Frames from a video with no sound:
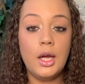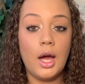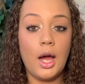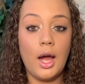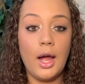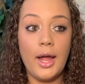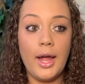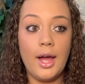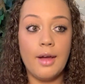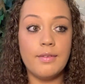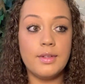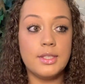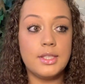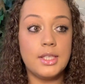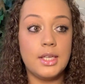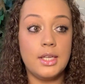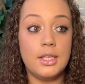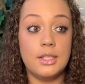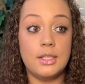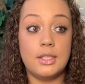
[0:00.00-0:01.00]
I haven't
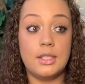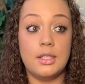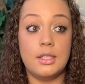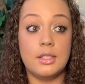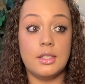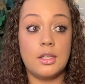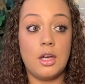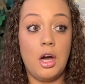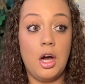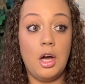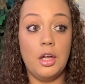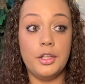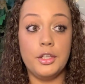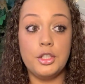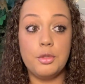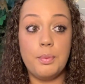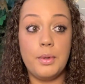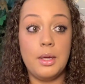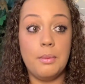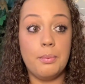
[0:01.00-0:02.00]
seen since
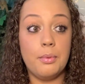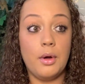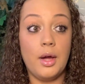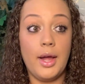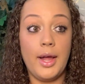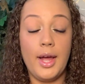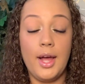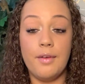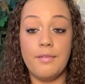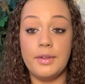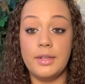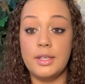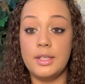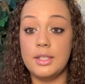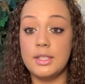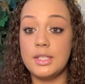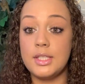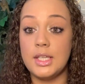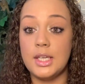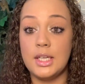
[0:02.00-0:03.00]
college. People I
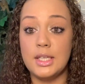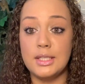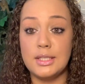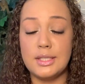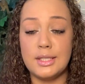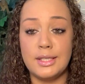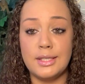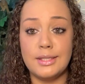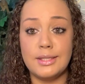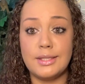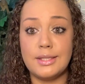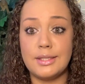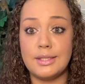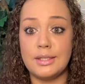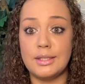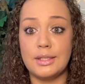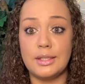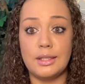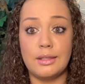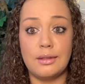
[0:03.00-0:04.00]
haven't seen since
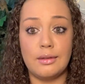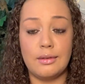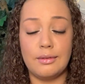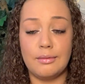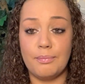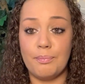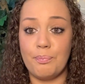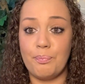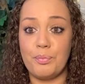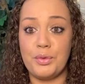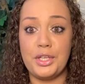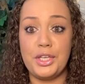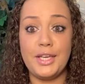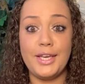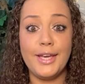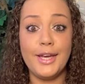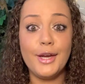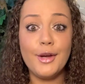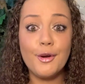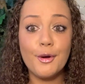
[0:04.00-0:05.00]

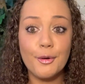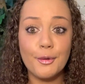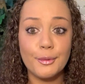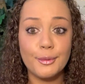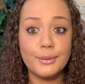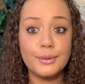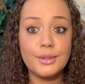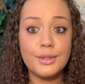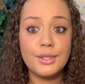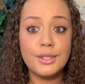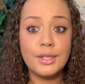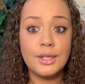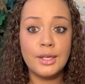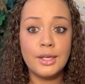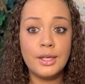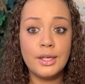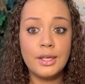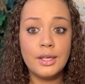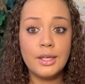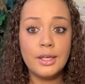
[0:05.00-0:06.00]
years.
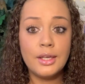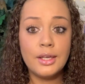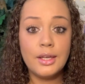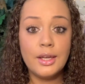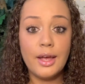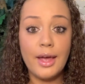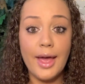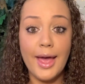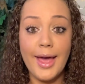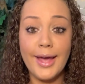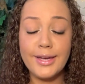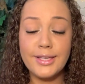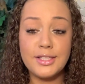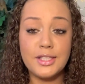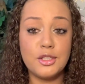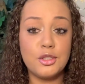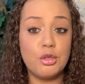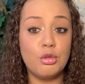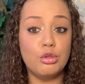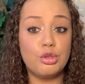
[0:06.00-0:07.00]

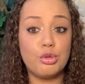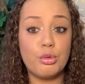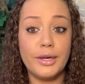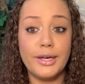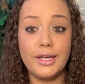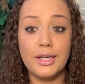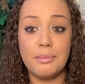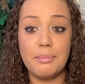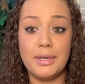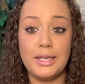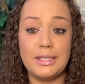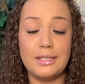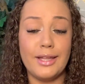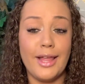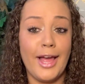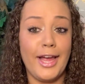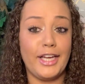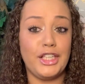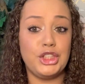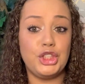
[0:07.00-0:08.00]
Exes who treated me
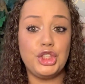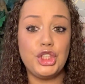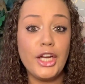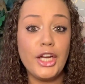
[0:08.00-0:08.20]
like...